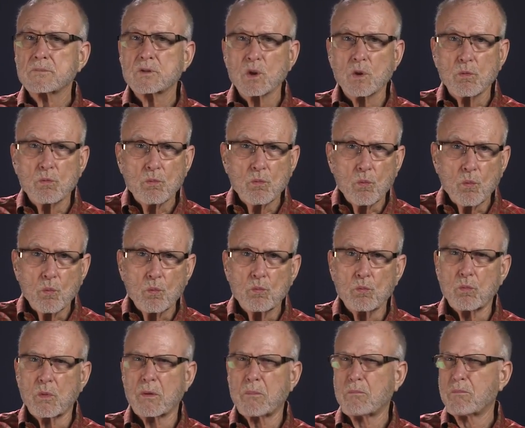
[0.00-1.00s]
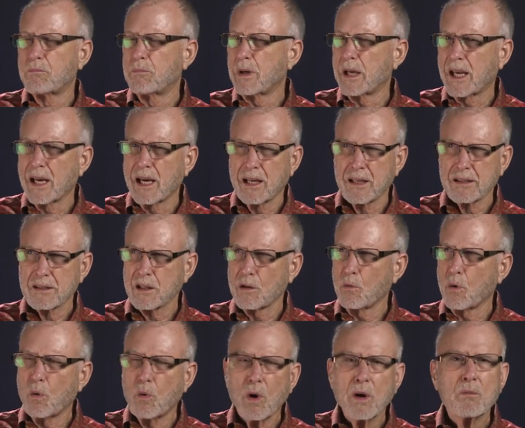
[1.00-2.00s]
So we began to say,
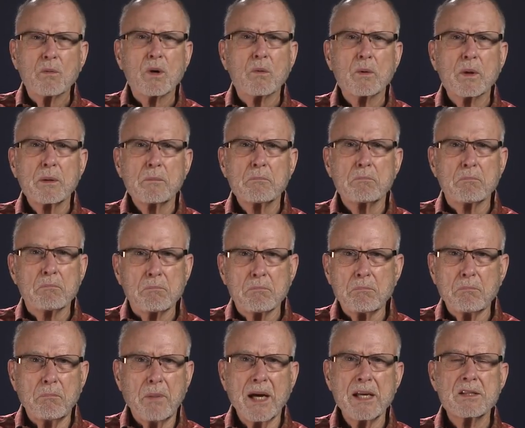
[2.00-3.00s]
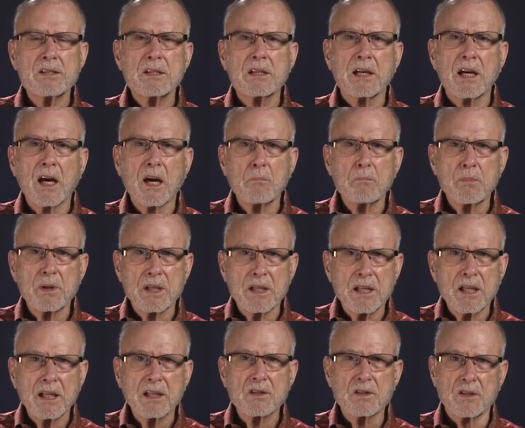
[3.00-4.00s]
well, what were we basing our
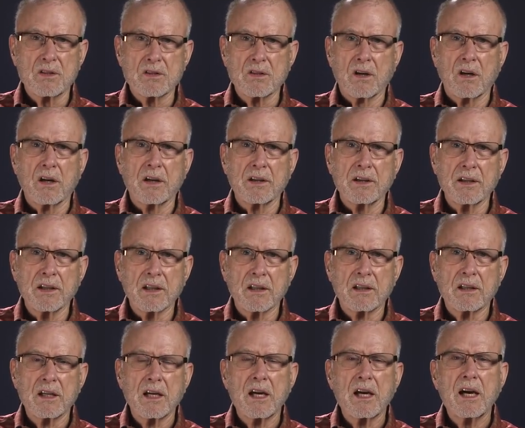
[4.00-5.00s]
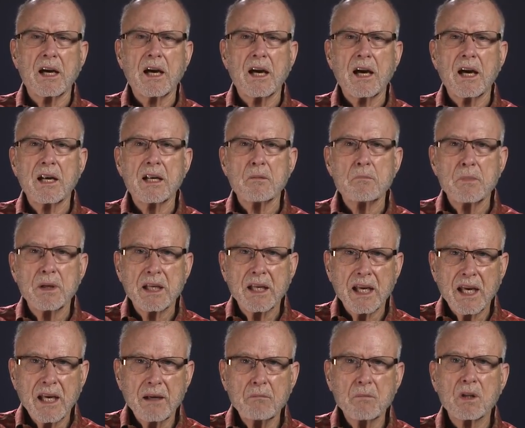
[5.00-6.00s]
predictions on here? And it
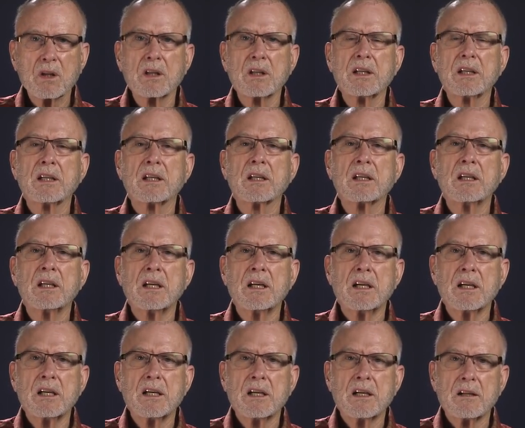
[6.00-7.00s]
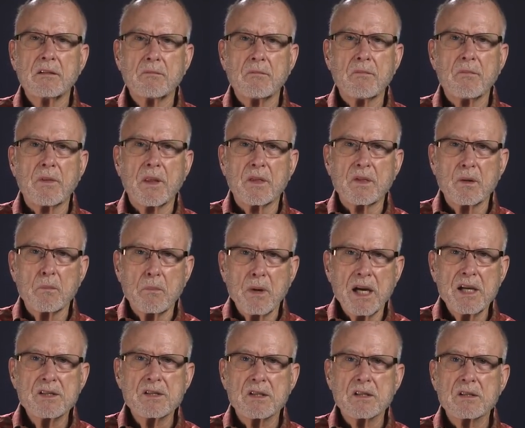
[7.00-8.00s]
became clear that the
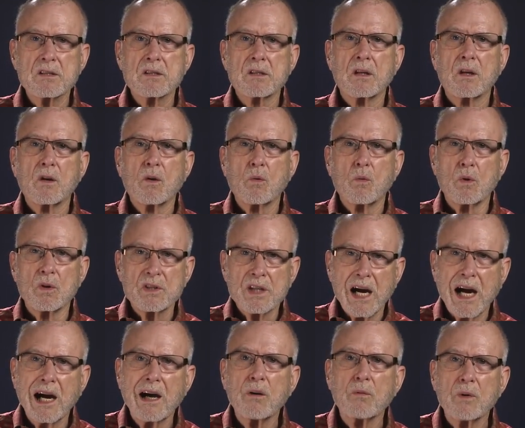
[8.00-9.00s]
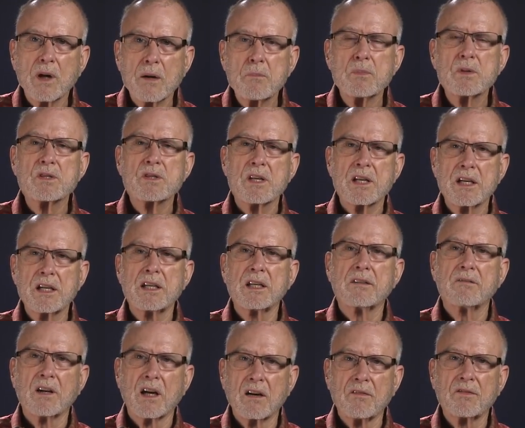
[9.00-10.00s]
basis was how
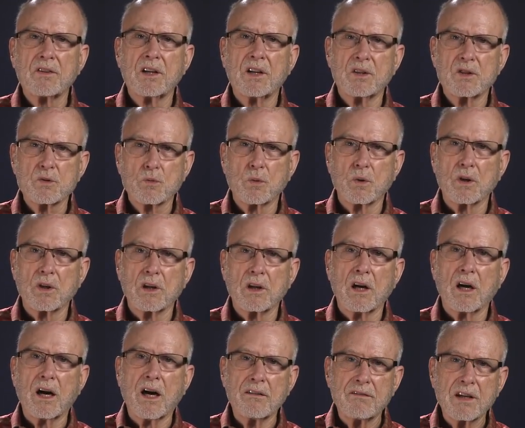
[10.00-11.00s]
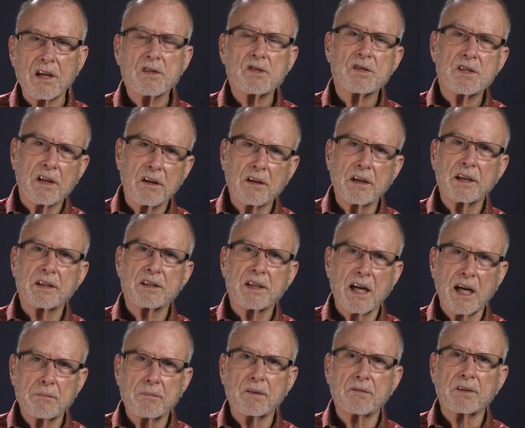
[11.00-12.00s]
representative our friends were of our
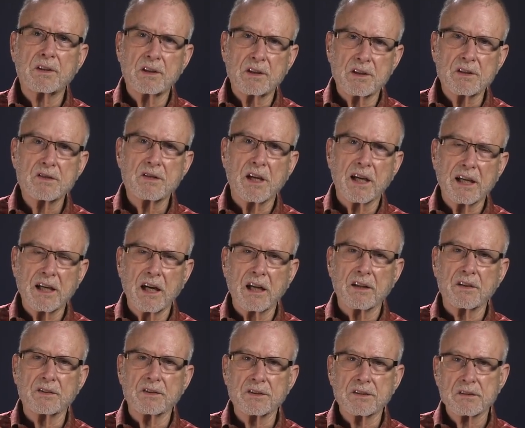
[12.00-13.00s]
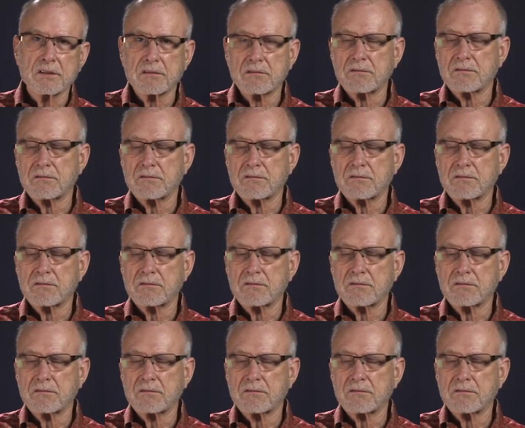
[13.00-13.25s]
stereotype of a good psychologist.